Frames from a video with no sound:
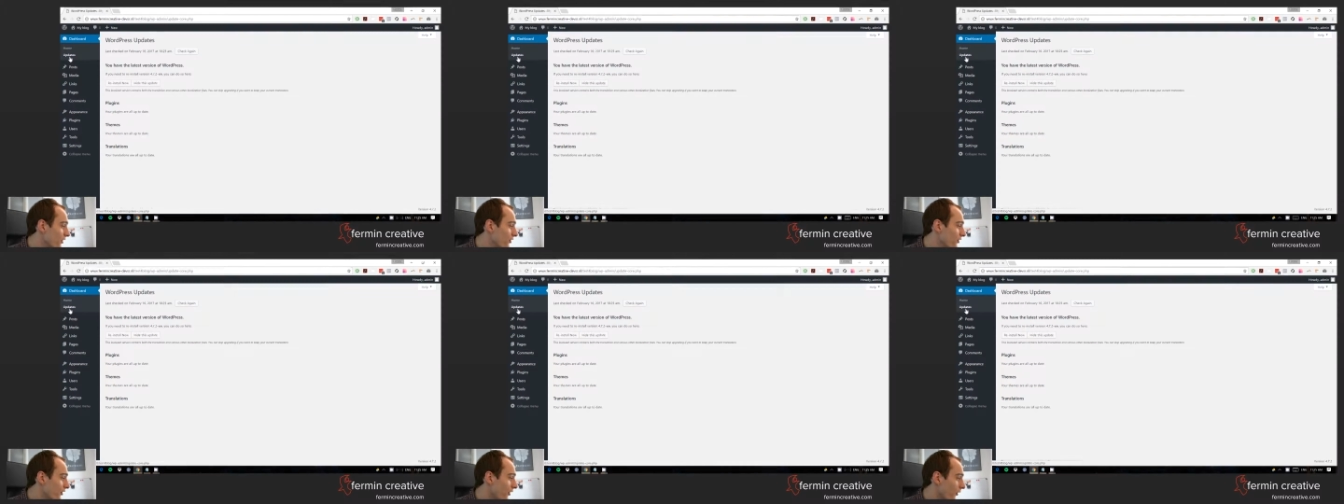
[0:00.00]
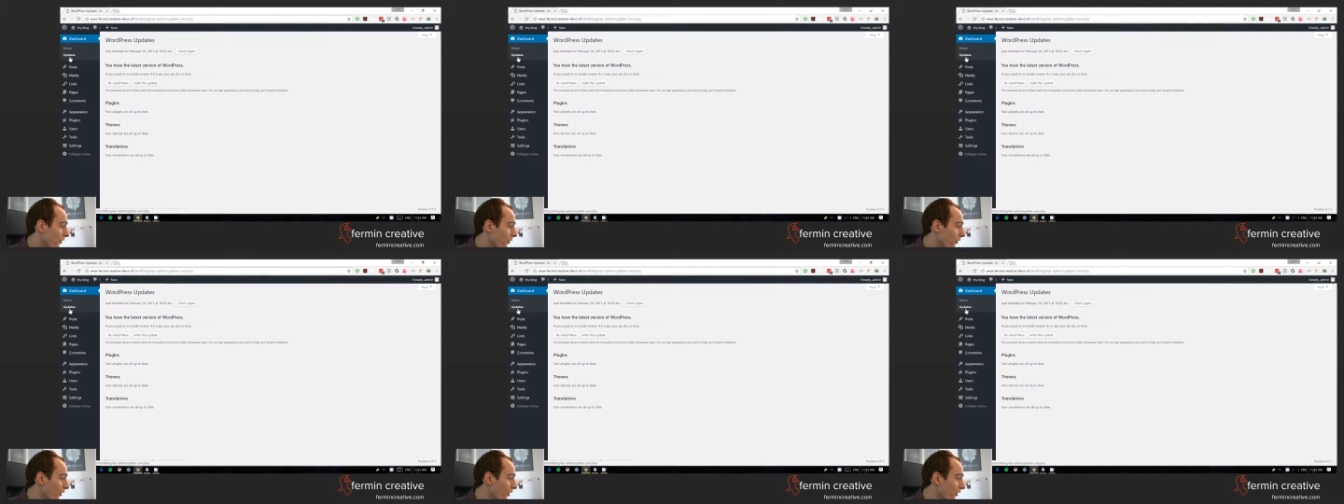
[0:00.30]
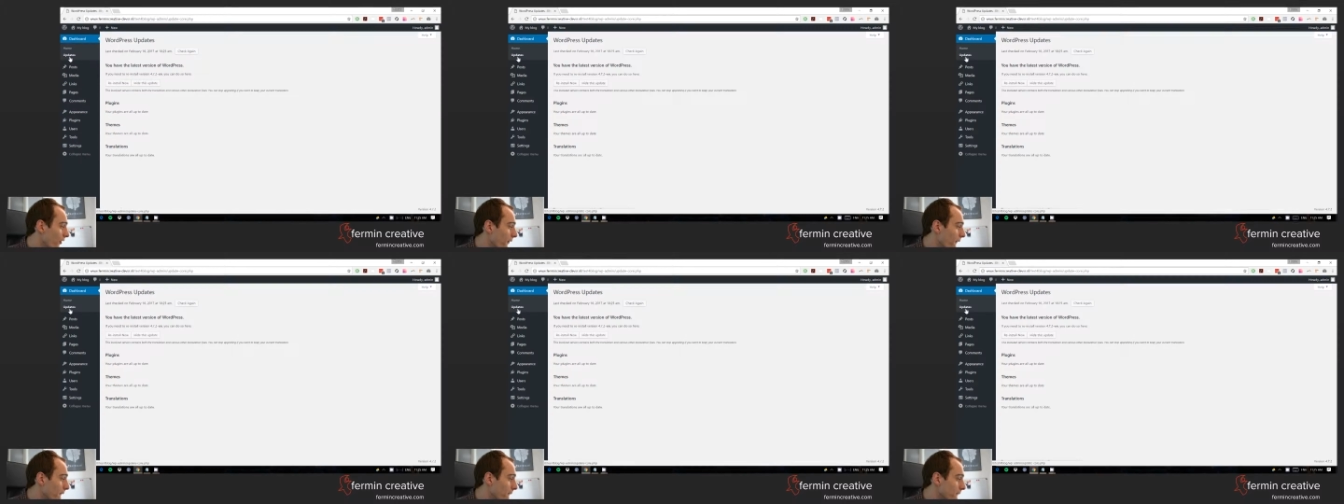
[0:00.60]
so
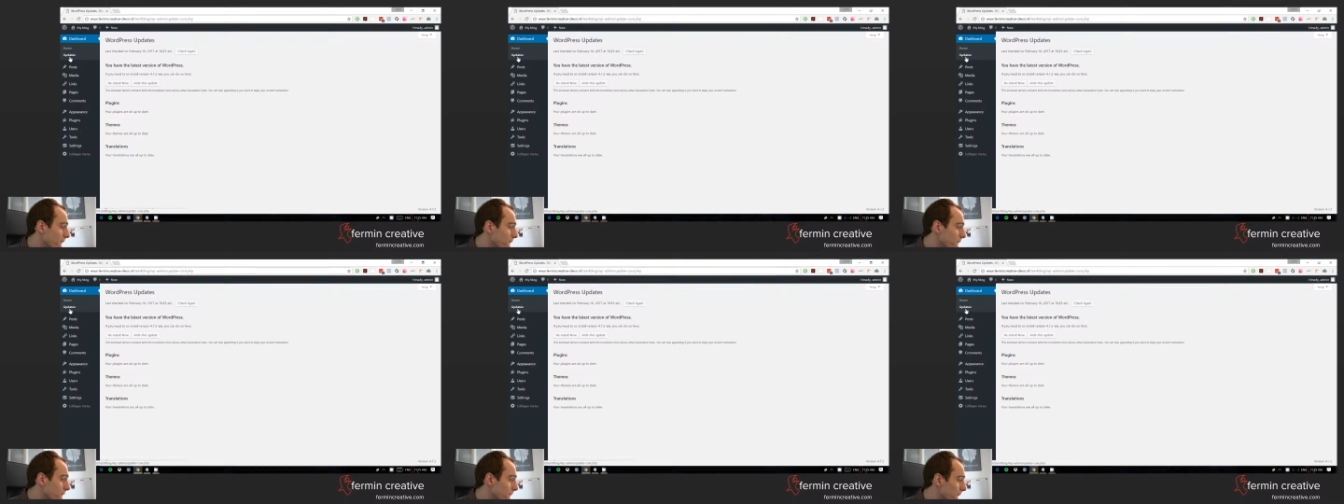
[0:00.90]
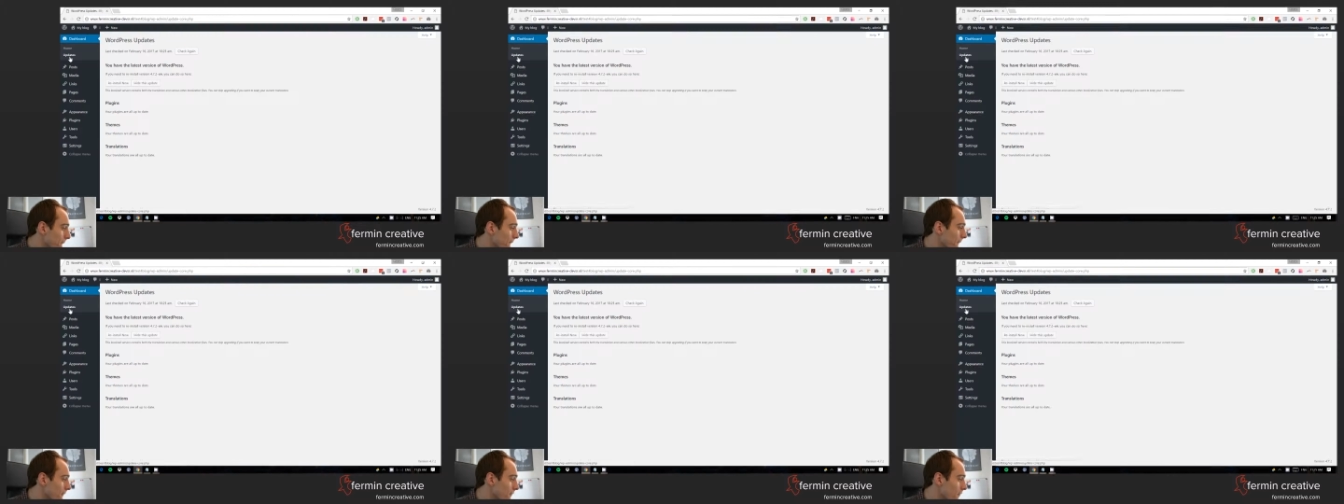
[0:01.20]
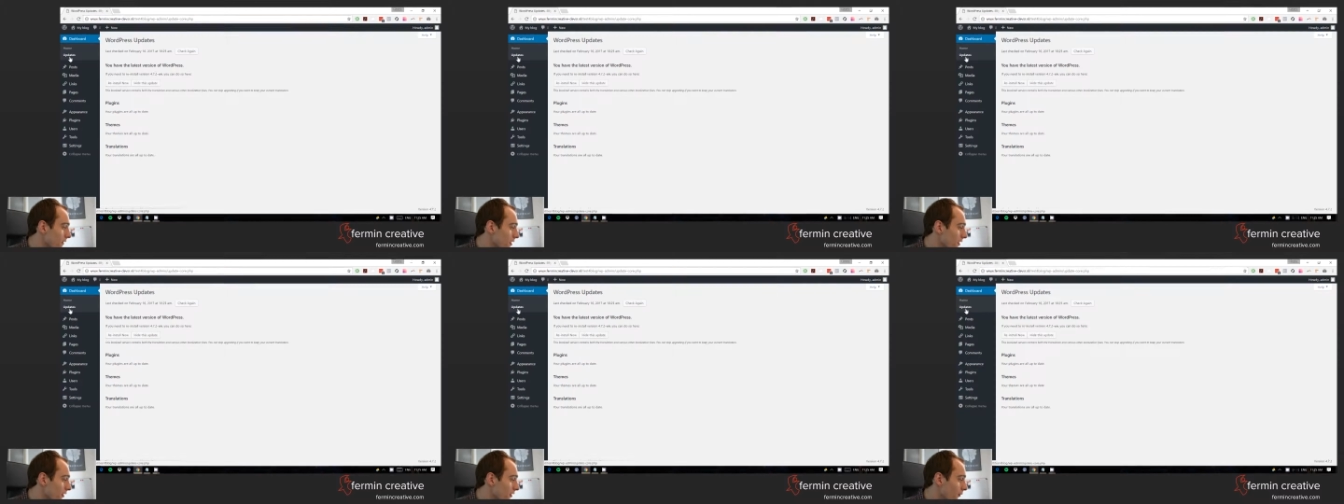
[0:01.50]

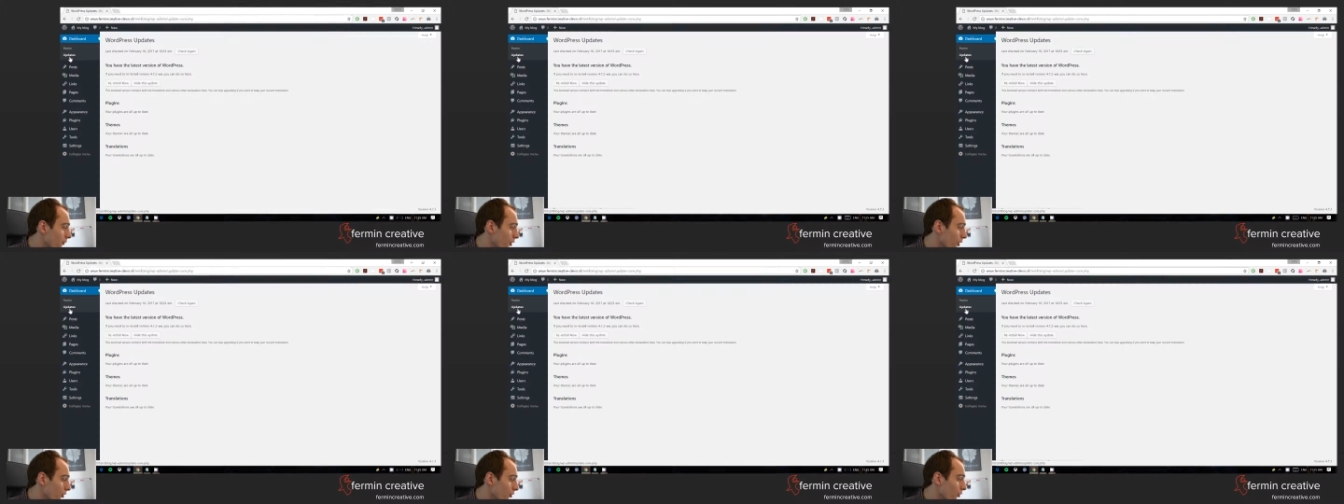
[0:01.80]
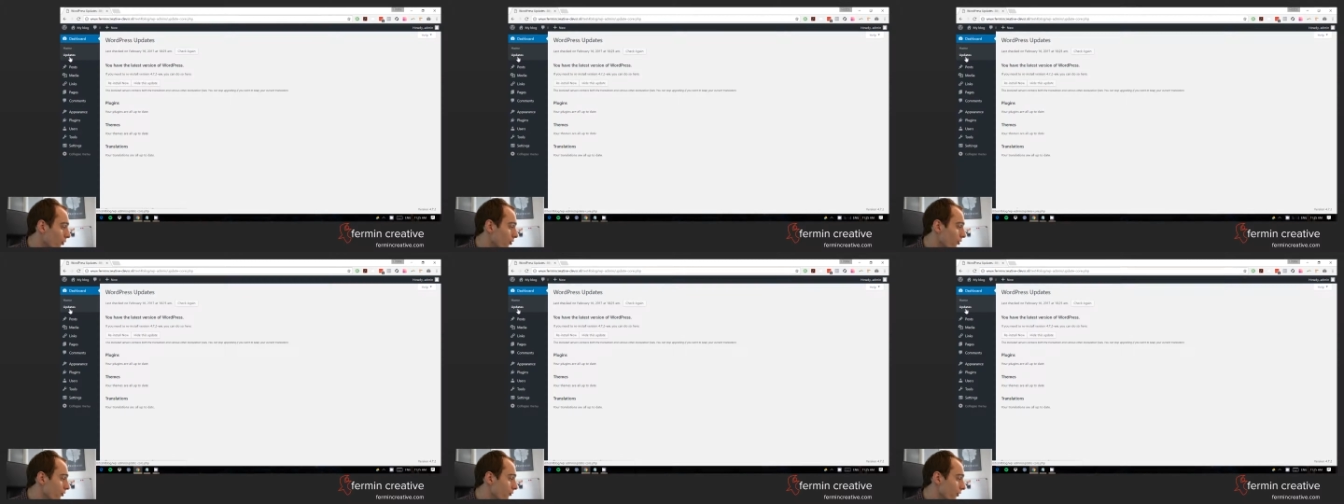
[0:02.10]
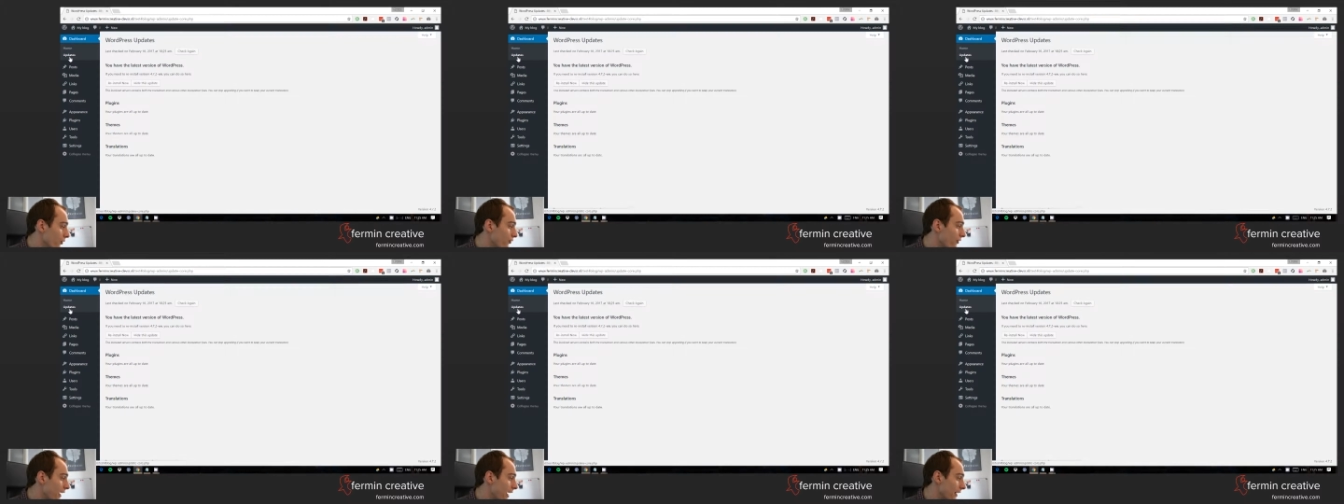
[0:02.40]
we're all
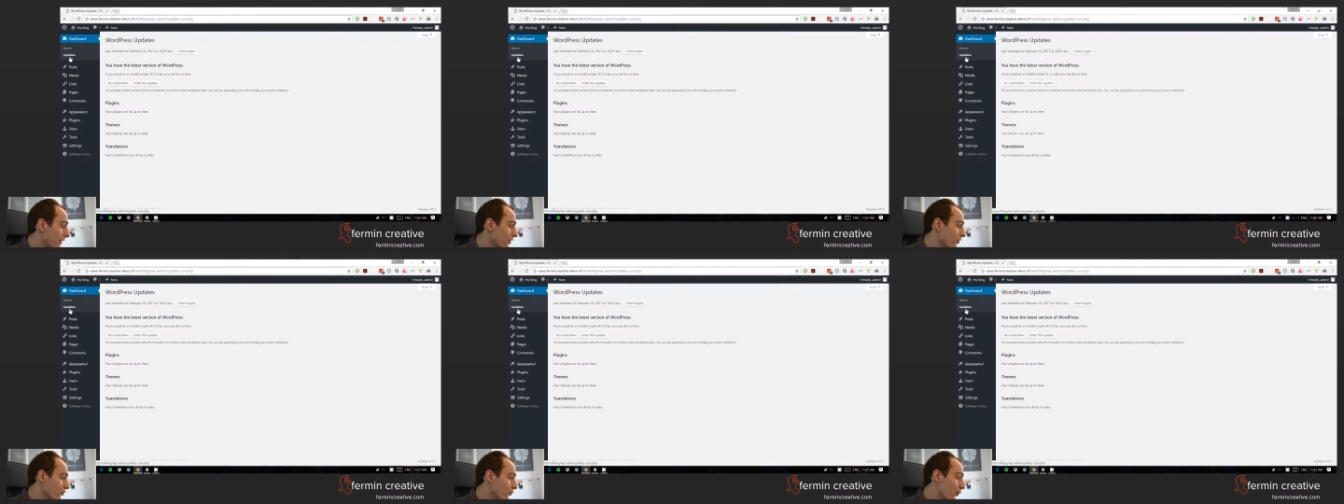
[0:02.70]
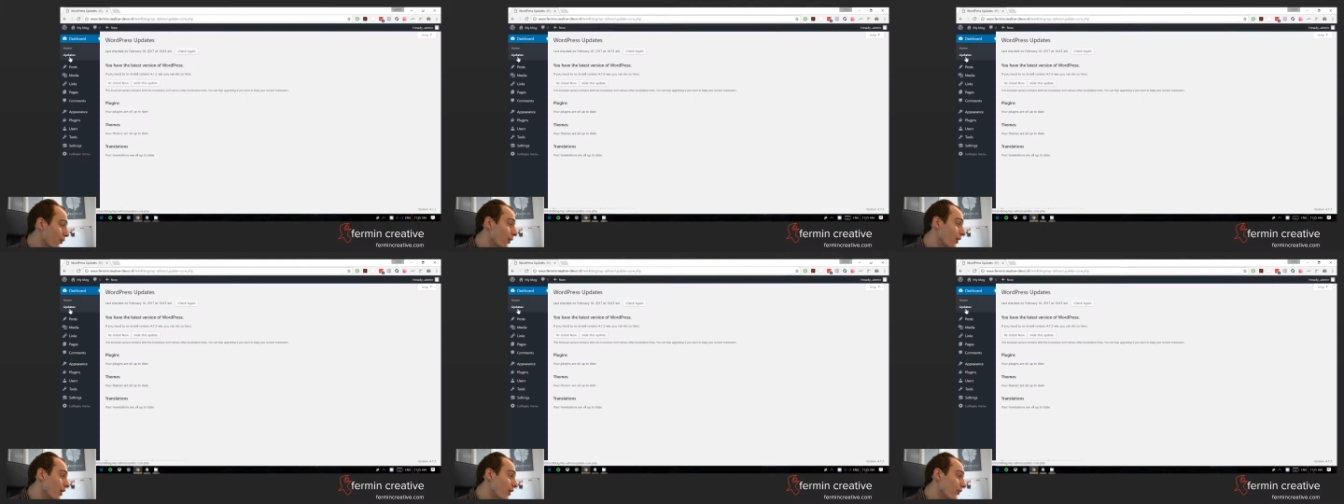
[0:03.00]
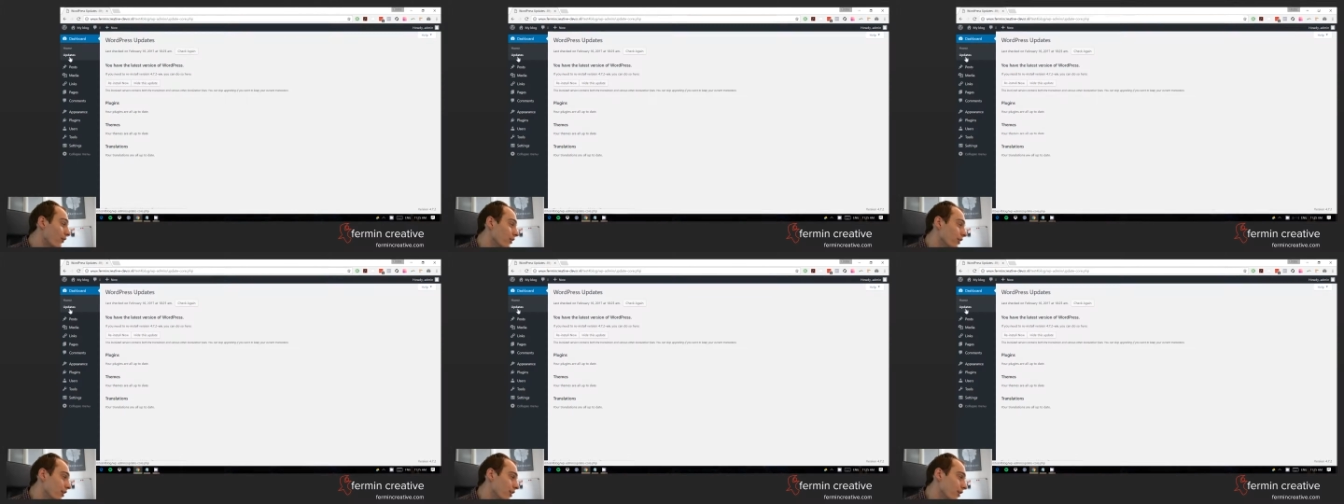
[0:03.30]
good with that as
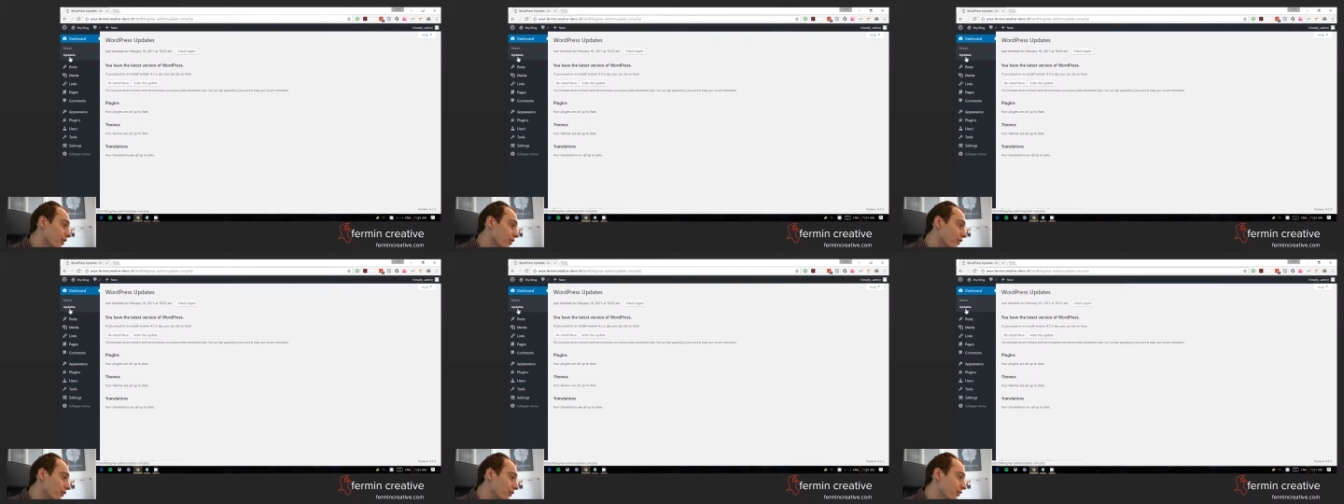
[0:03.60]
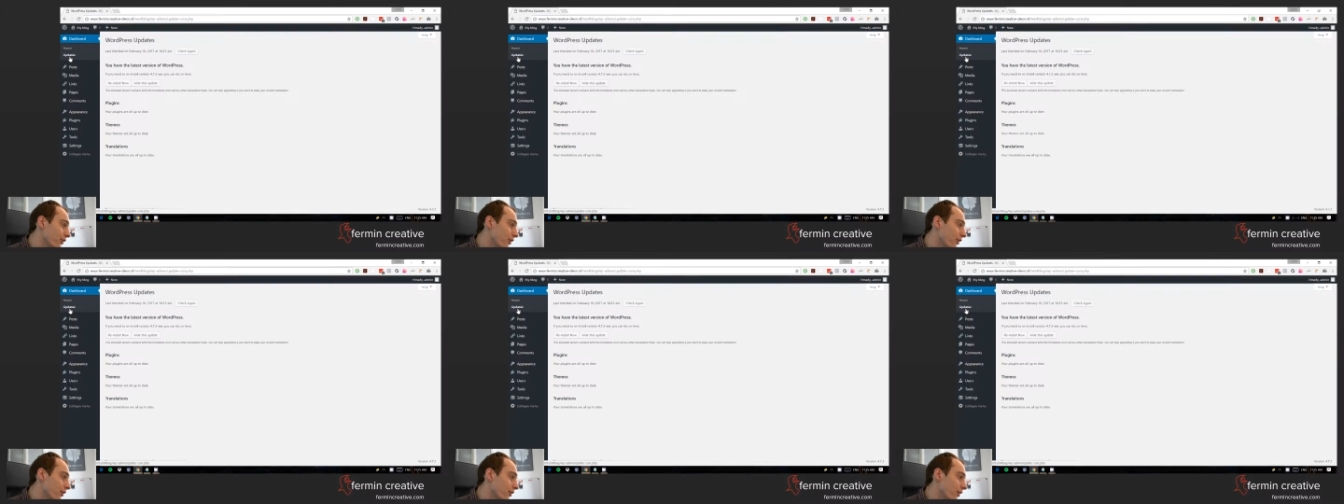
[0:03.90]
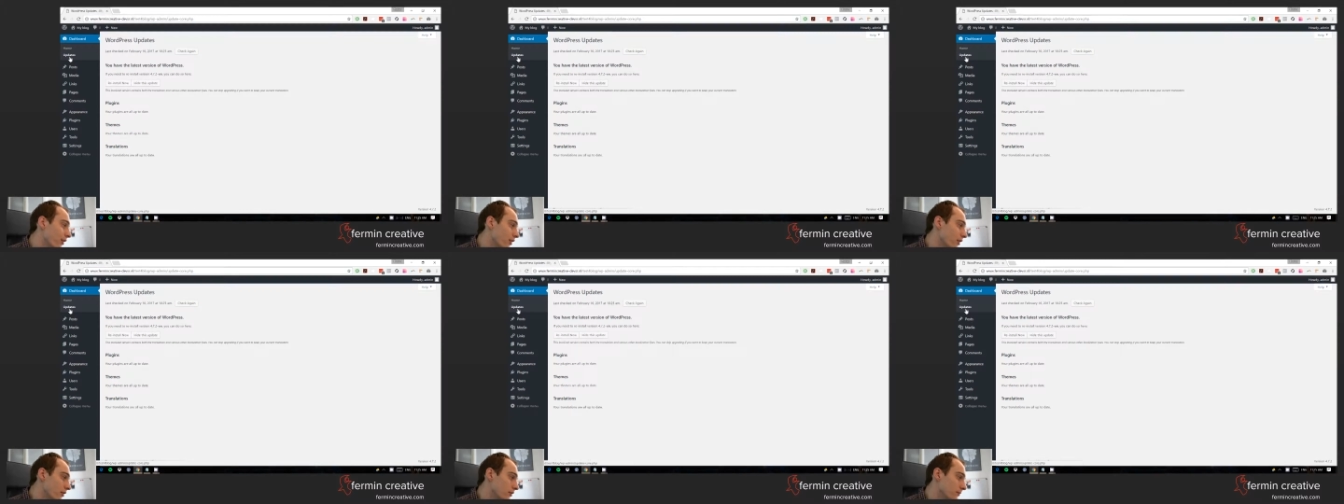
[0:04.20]
well.
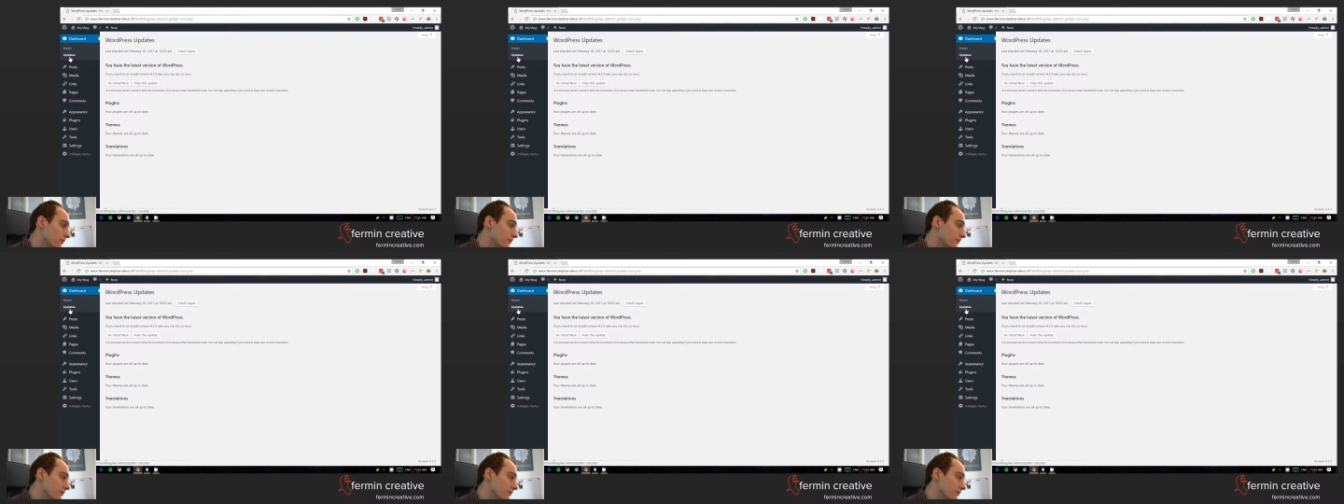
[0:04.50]
So